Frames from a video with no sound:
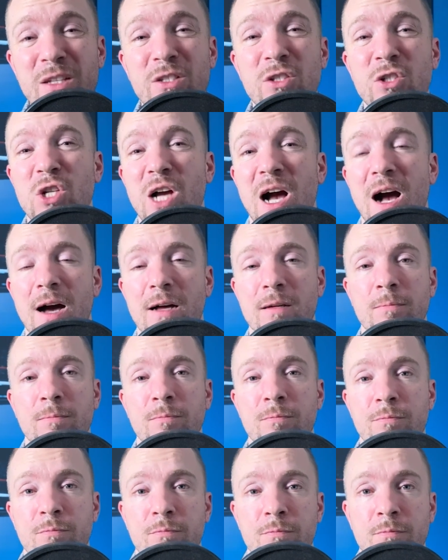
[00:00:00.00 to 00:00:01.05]
as Jon.
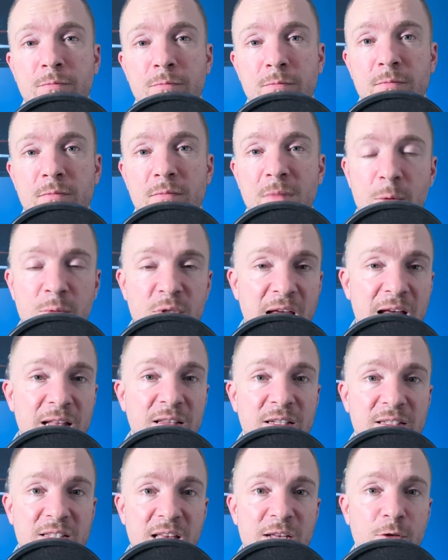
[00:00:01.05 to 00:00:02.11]
That was
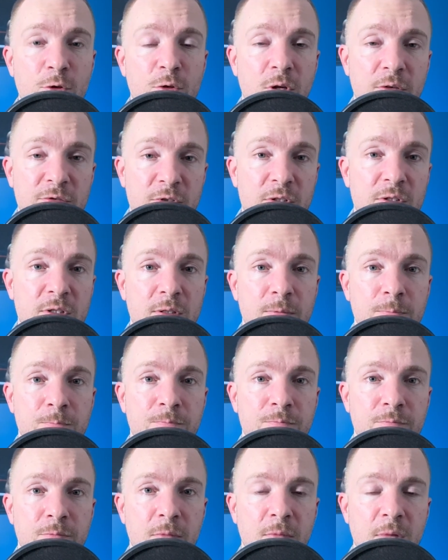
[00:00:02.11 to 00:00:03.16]
Alexander Gustafsson.
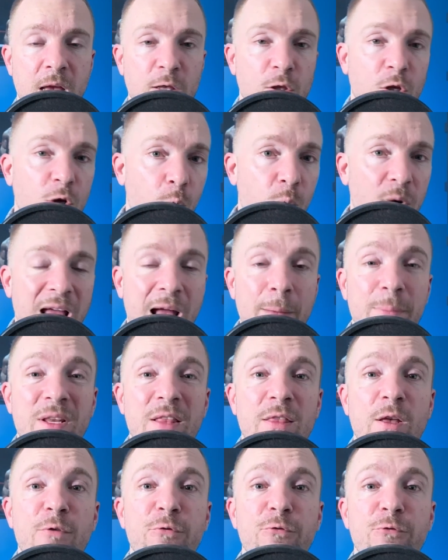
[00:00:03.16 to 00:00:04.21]
And look at what happened in
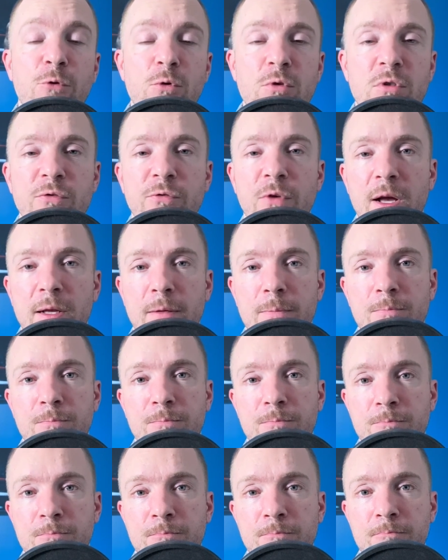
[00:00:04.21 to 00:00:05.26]
their first fight.
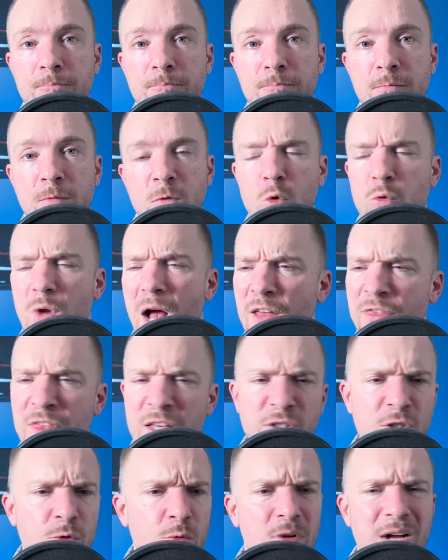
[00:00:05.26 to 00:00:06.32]
Dude, I think
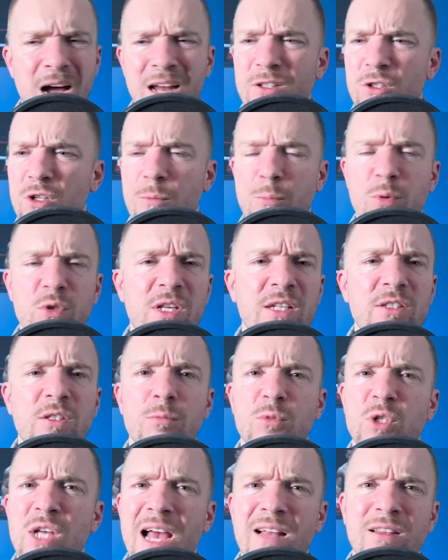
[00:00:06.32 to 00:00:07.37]
Ciryl Gane is going to present some
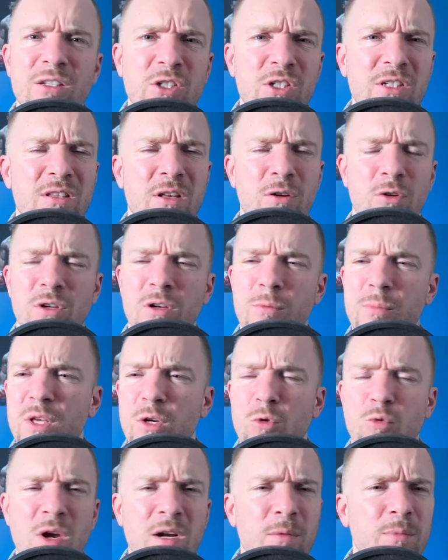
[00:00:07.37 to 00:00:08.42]
challenges that are going to be
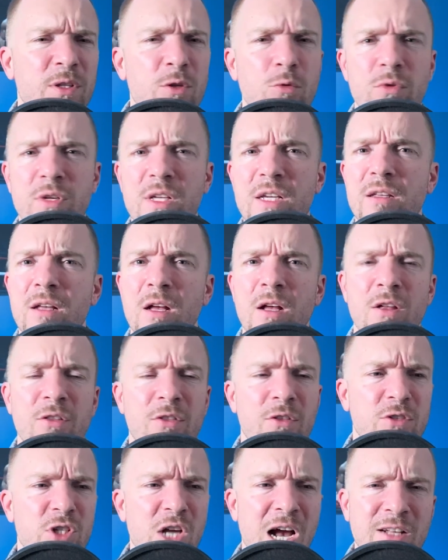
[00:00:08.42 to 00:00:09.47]
incredibly unique
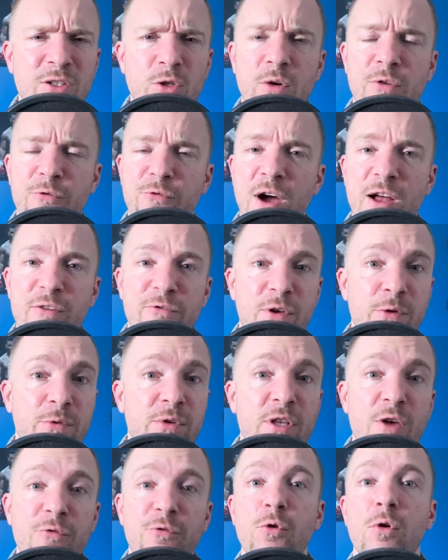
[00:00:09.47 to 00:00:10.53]
that Jon's going to find very
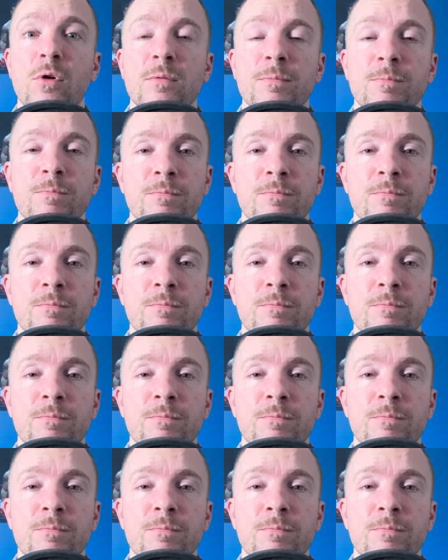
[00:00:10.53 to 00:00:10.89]
difficult.